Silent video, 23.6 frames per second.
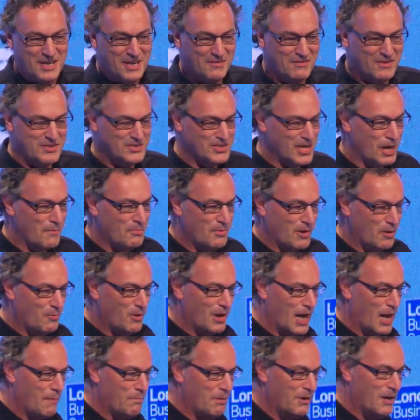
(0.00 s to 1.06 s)
And the same thing
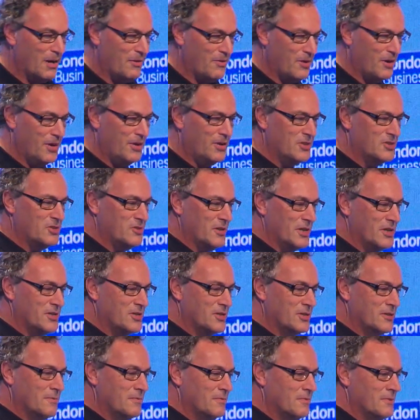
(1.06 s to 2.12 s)
will happen in other
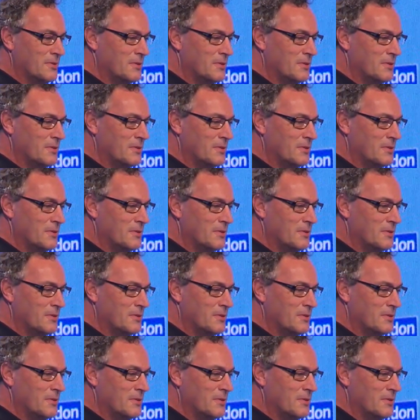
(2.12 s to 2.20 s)
industries.